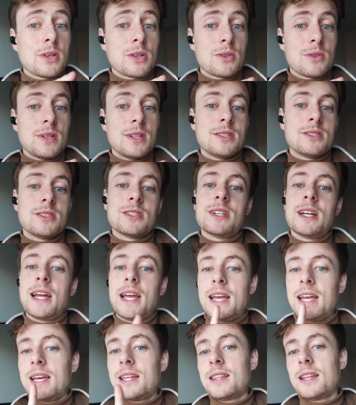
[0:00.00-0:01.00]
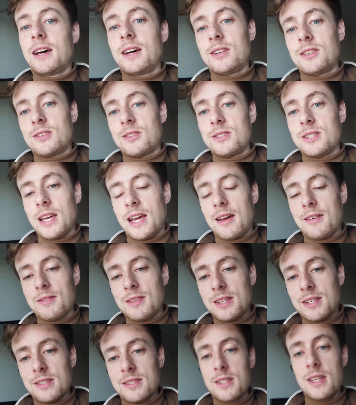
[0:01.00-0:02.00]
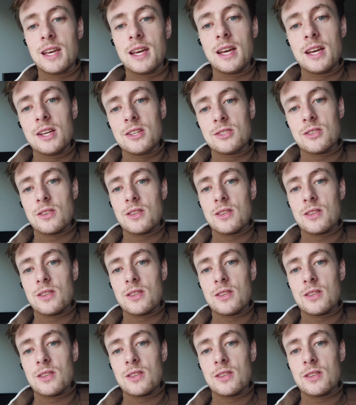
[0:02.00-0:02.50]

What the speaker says: the creature and the hunters have this. So